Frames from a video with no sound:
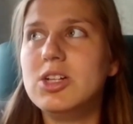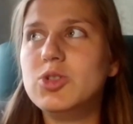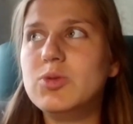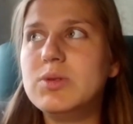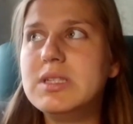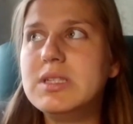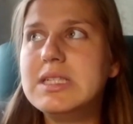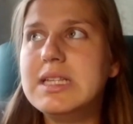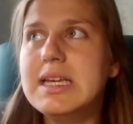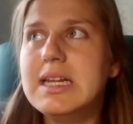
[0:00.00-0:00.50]

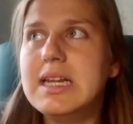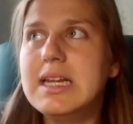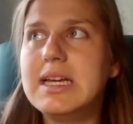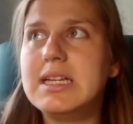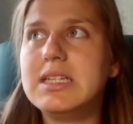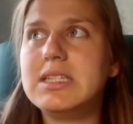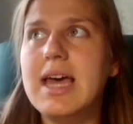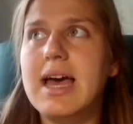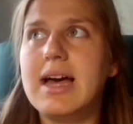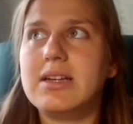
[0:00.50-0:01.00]
translating
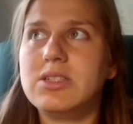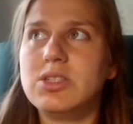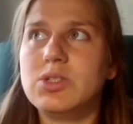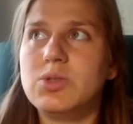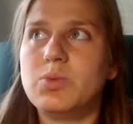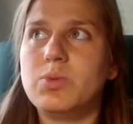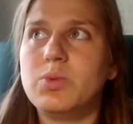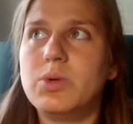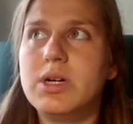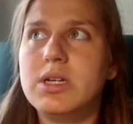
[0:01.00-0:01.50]
a
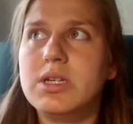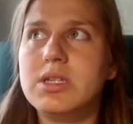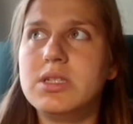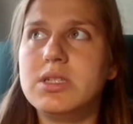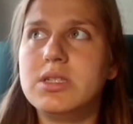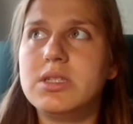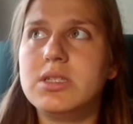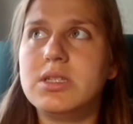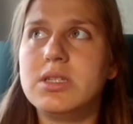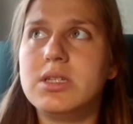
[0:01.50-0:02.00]
text
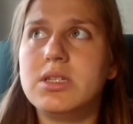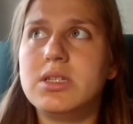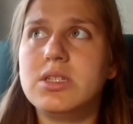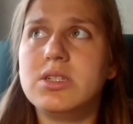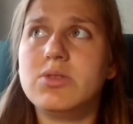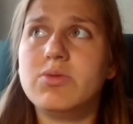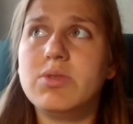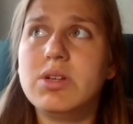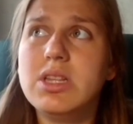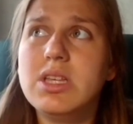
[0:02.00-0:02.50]

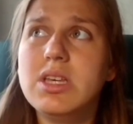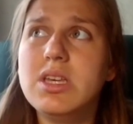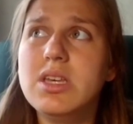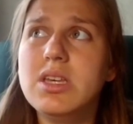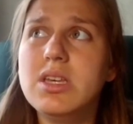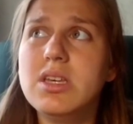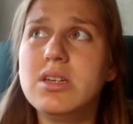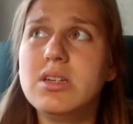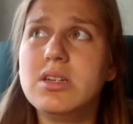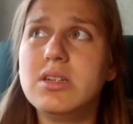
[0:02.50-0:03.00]
wasn't
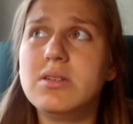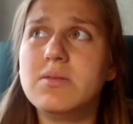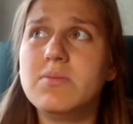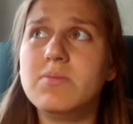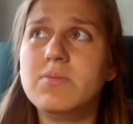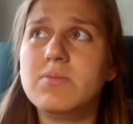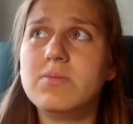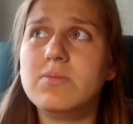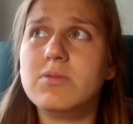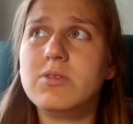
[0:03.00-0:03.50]
really
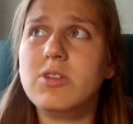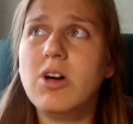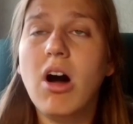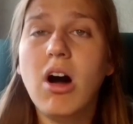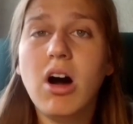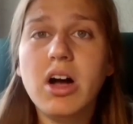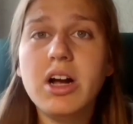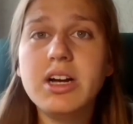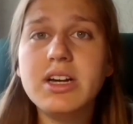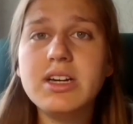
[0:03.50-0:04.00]

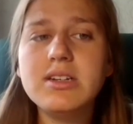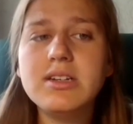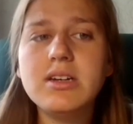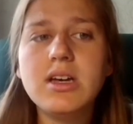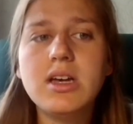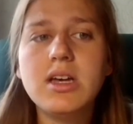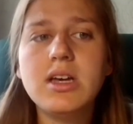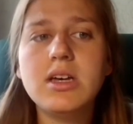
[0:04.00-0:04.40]
hard.